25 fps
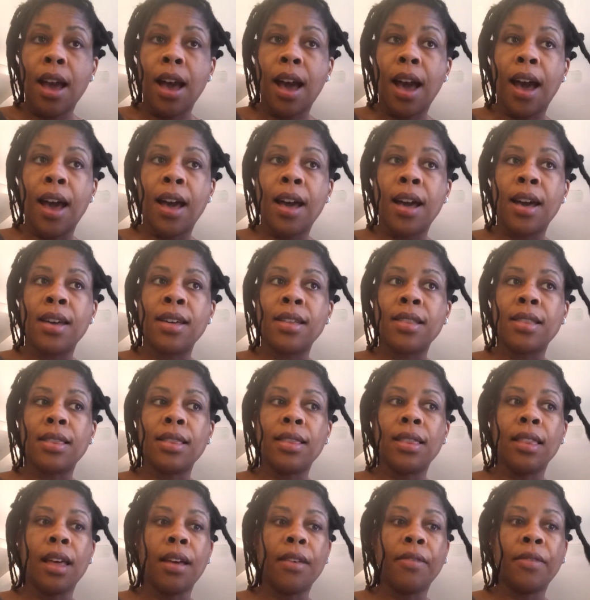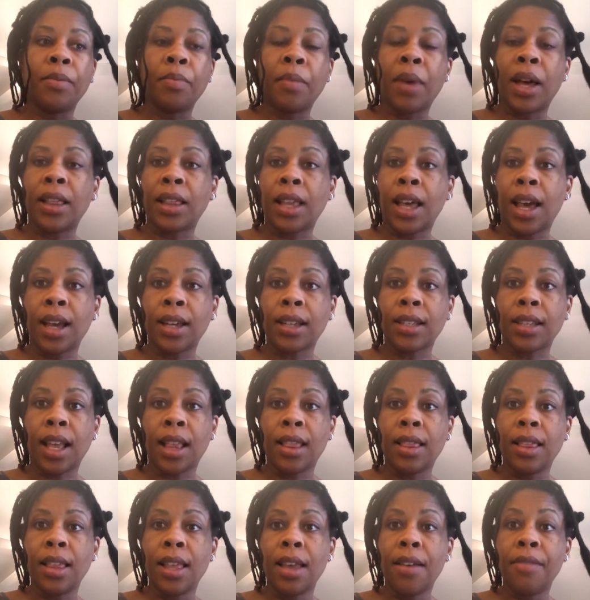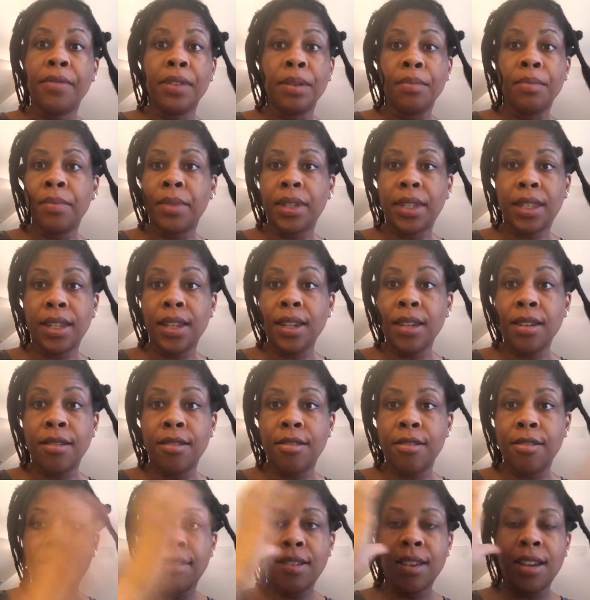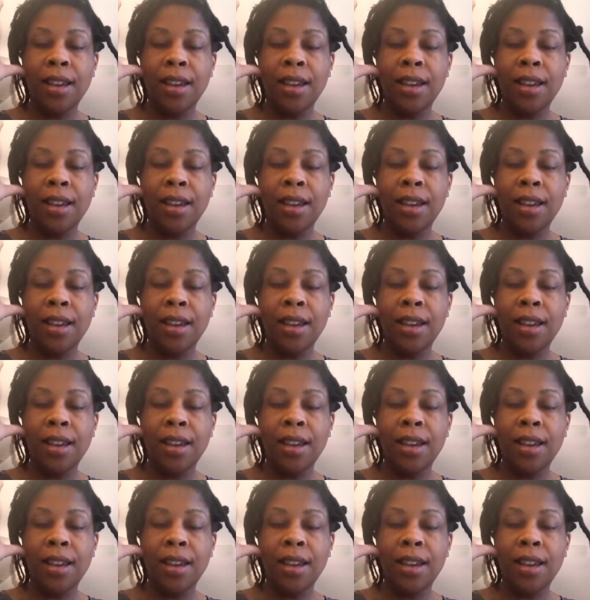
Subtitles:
I loved my locks. I love them still.